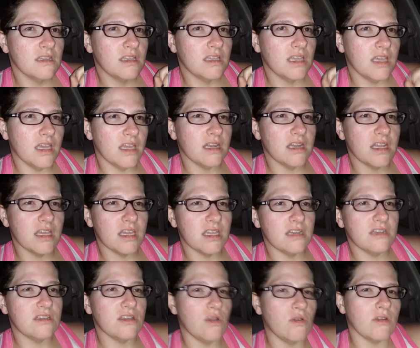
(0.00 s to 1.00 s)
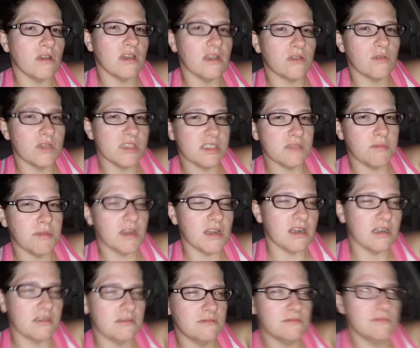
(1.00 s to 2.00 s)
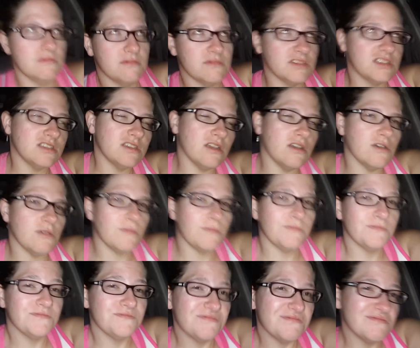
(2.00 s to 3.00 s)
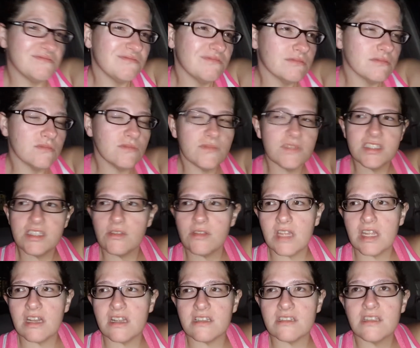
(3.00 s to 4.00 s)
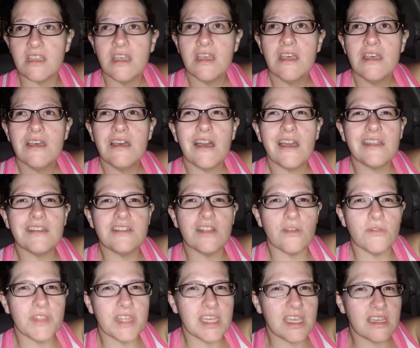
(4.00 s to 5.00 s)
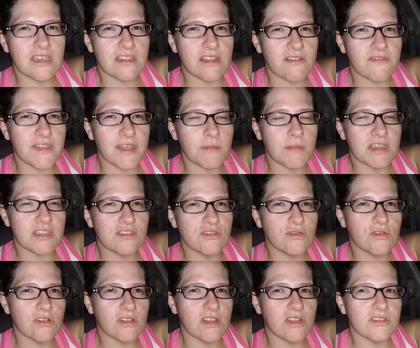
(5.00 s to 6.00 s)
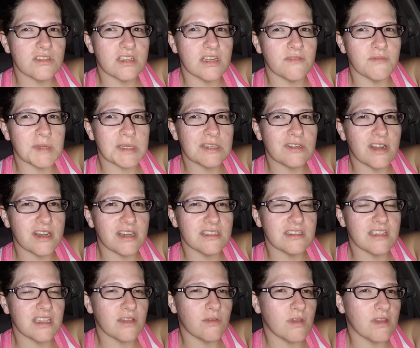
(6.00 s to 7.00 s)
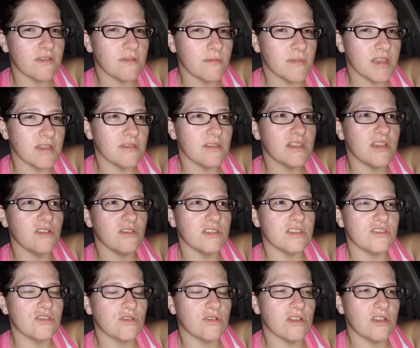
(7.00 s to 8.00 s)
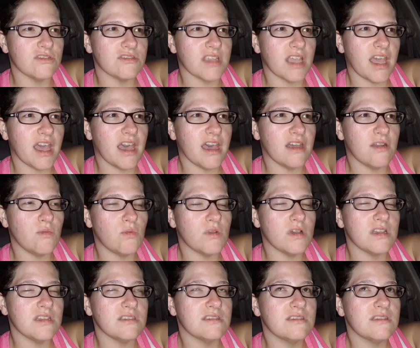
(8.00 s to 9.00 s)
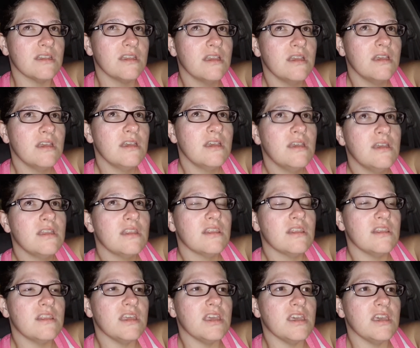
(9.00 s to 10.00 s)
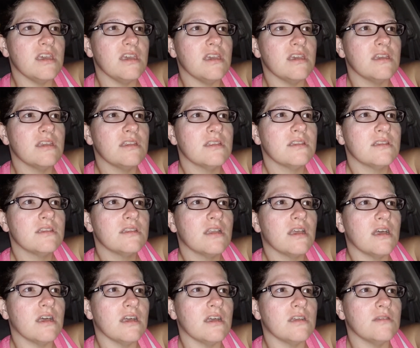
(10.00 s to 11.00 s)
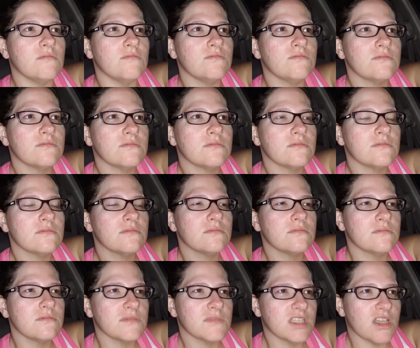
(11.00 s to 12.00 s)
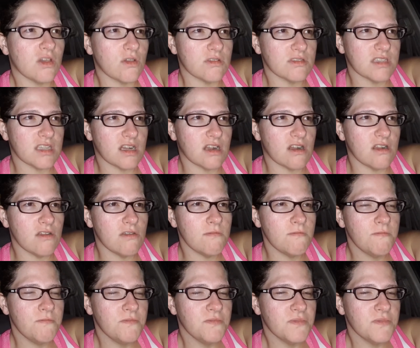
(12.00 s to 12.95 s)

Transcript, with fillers: and a donut quest bar. So, we'll see what that does. I don't think either of them has sucralose, and I've been trying to stay away from it. The only sucralose I had was the um, Coke Zero,